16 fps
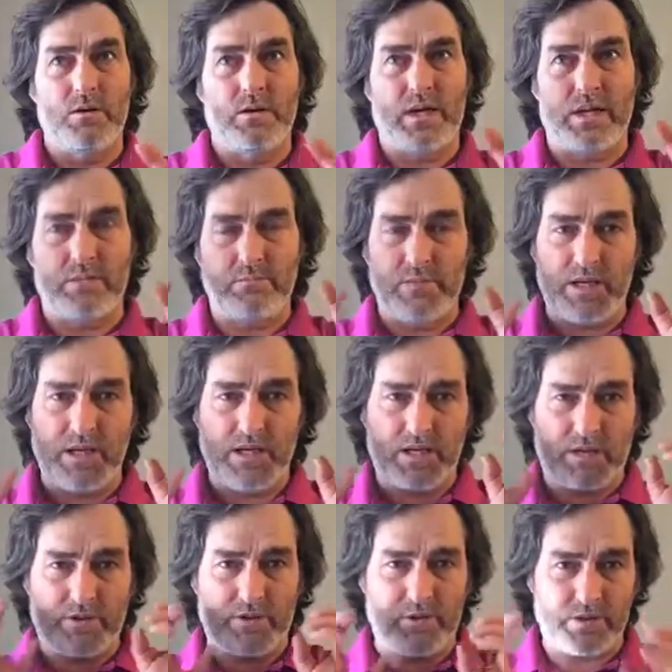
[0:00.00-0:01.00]
and being an
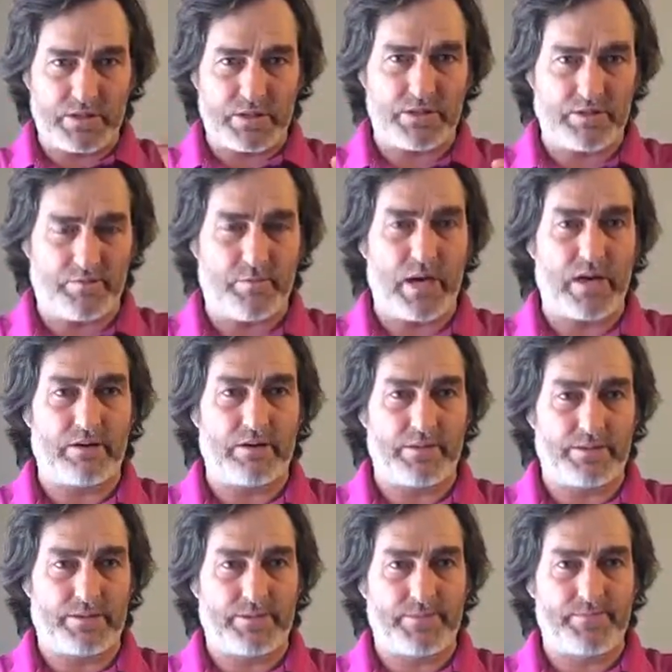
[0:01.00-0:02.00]
authoritative parent.
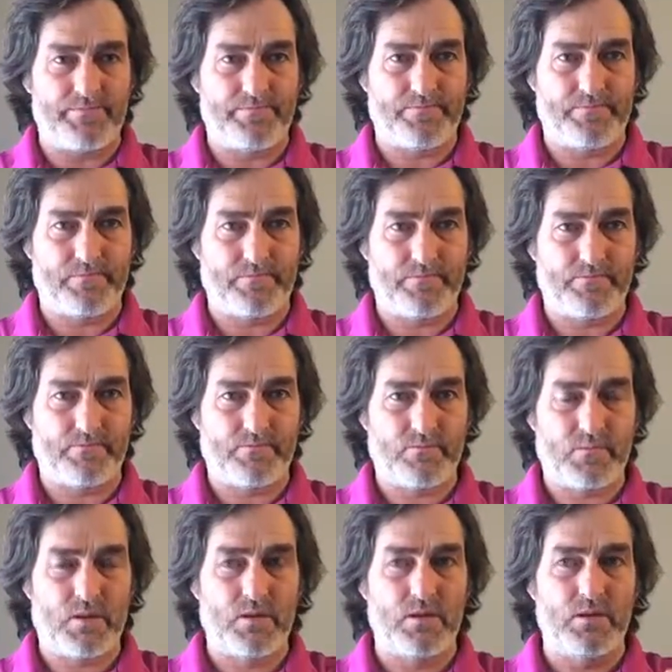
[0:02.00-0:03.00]

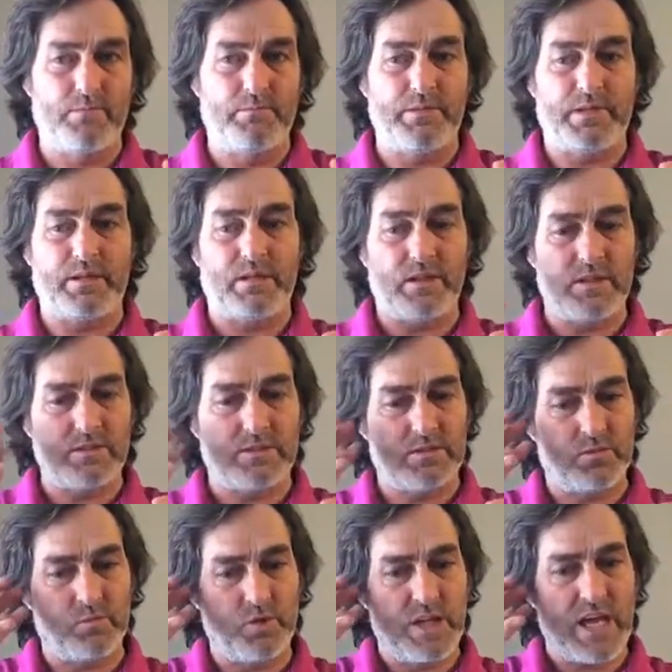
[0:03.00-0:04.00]
Because
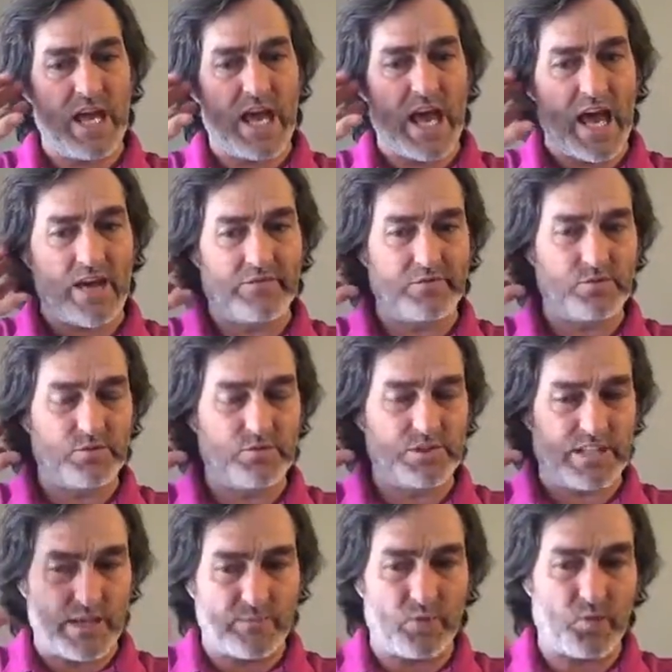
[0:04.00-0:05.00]
we have to
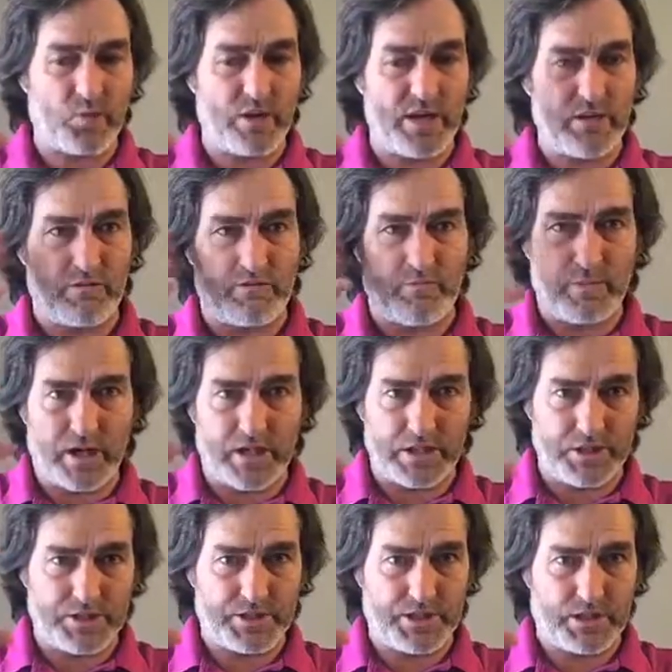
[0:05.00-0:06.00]
step away of
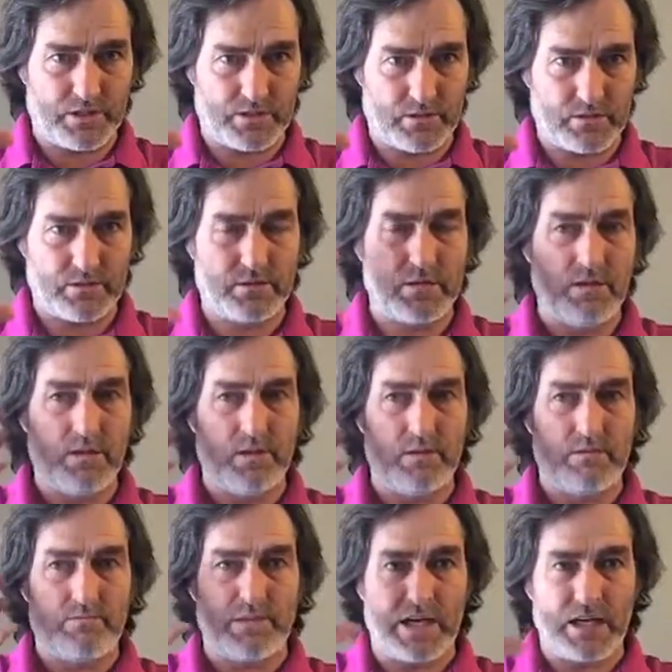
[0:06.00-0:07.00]
punishing.
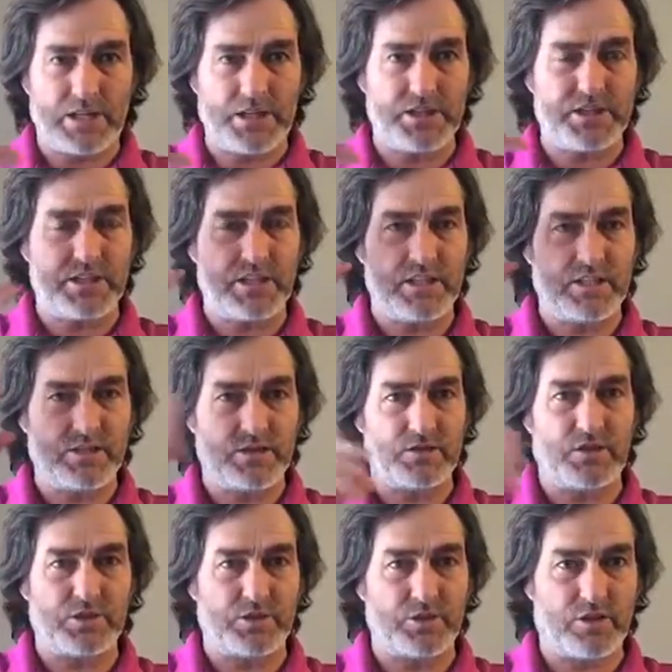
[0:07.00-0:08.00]
Punishing is
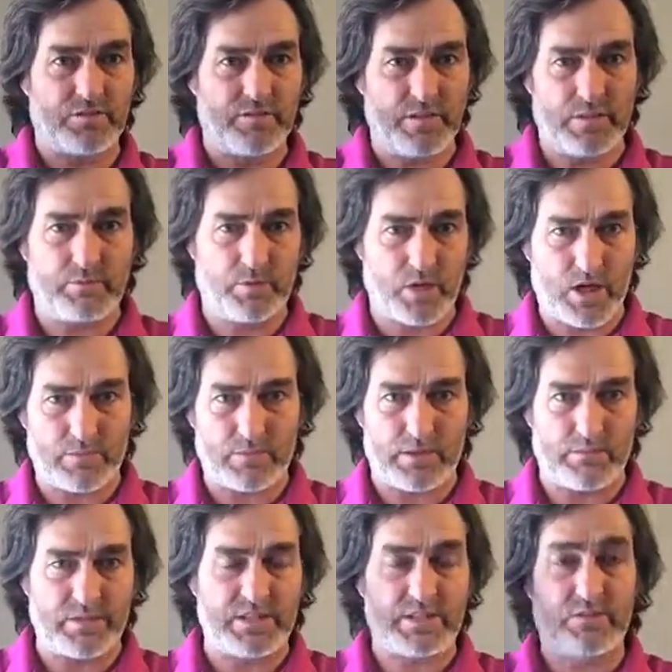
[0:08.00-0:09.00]
not solving a problem.
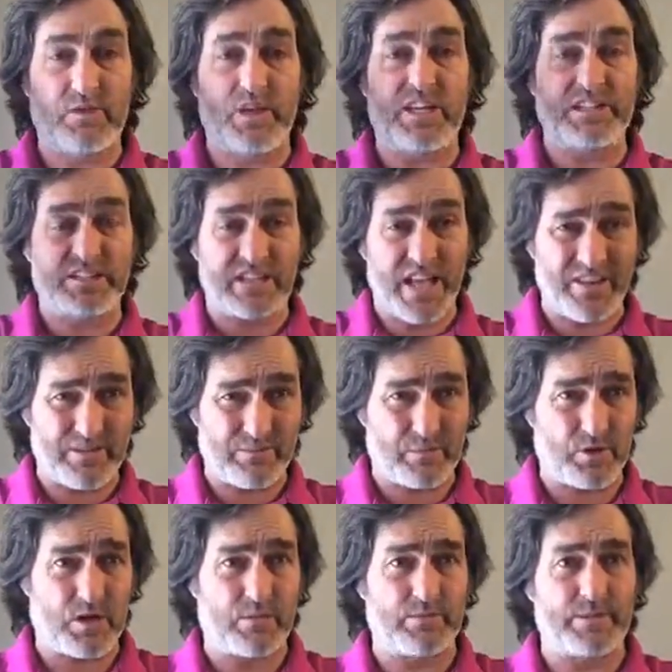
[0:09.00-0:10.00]
It creates another
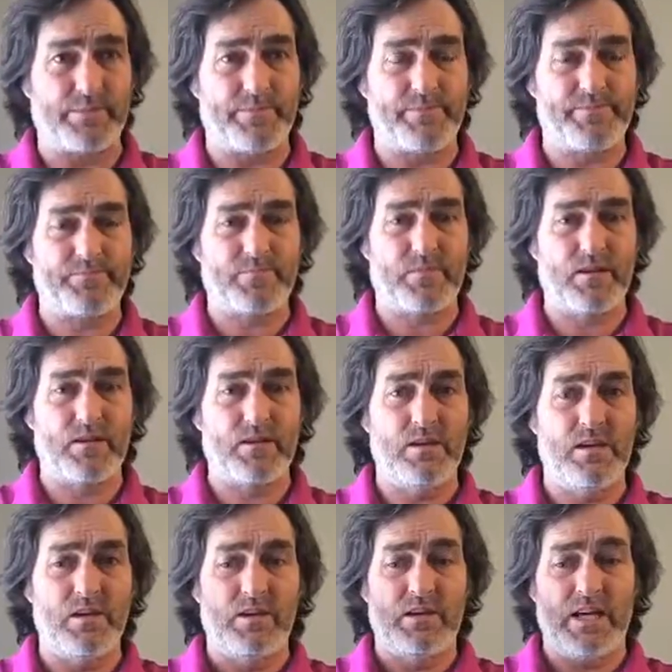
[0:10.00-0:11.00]
problem.
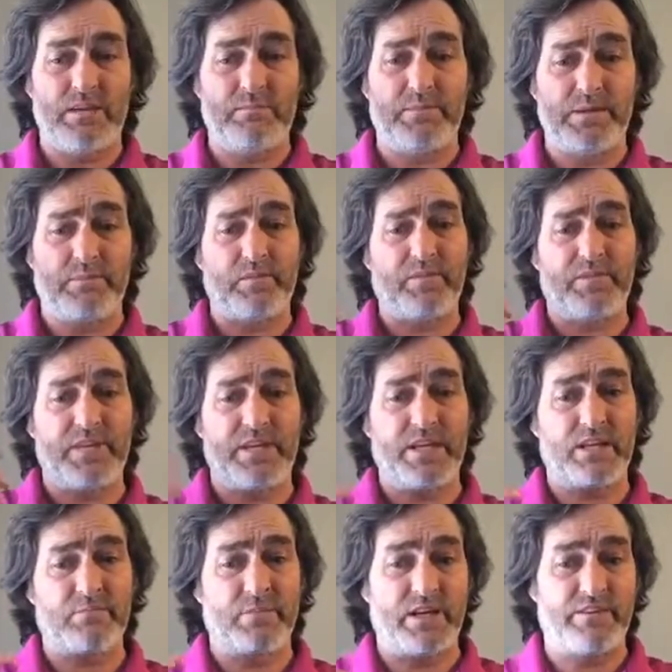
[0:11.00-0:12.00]
And people
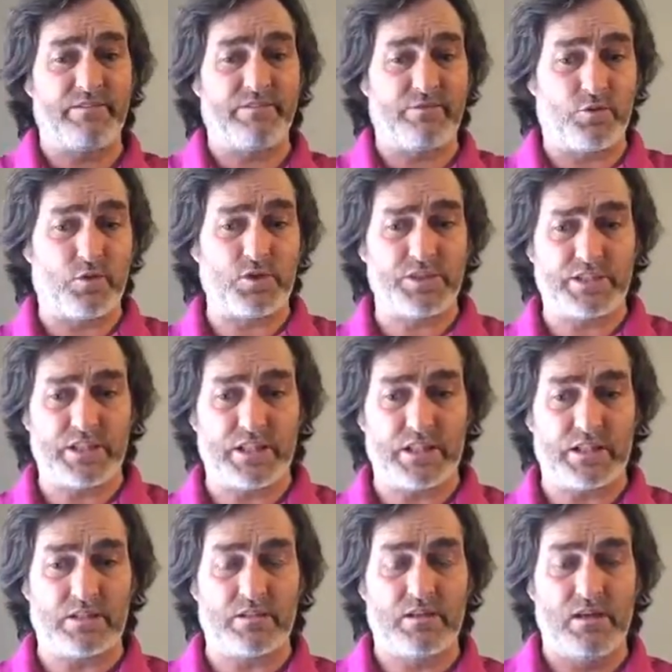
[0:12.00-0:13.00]
think by forcing
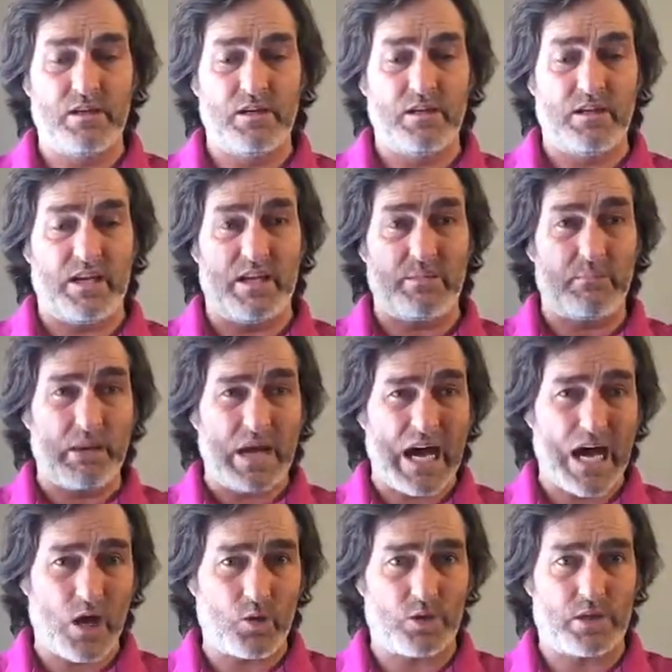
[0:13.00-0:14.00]
and
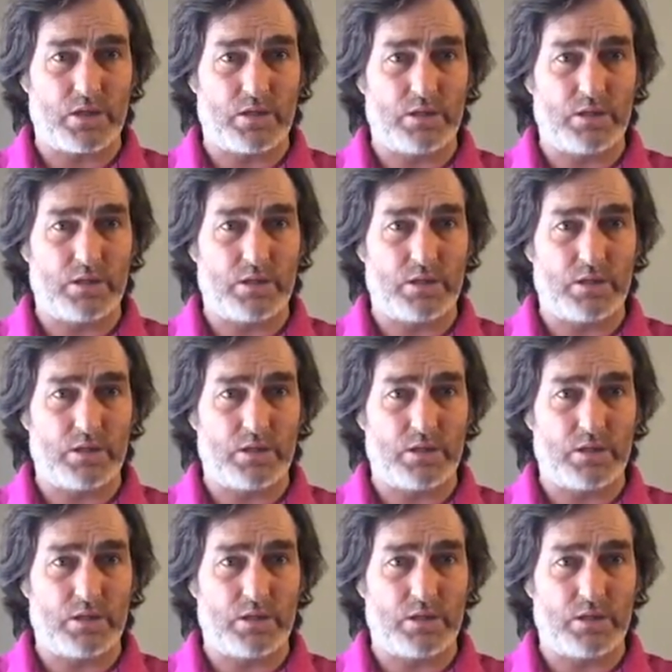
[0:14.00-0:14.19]
power,